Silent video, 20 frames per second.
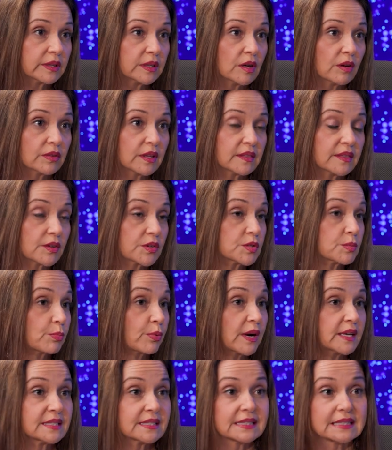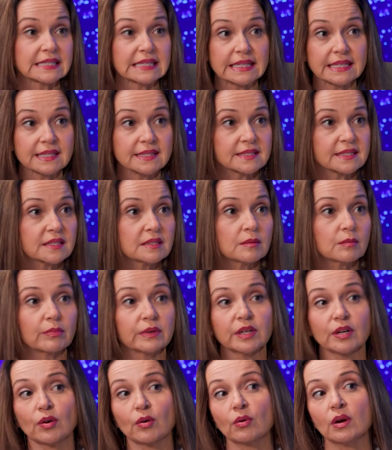We know that there's presenteeism.
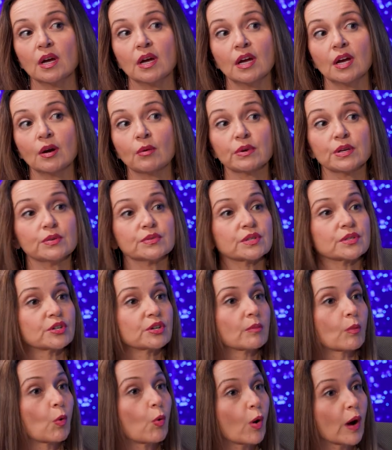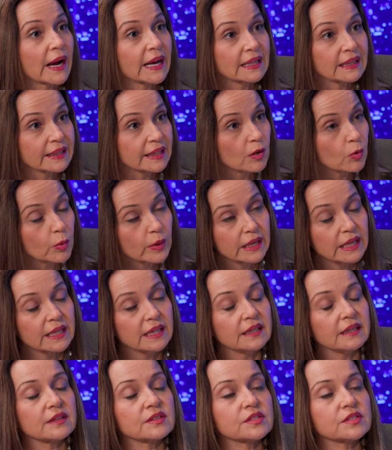We know we use the term quietly quitting.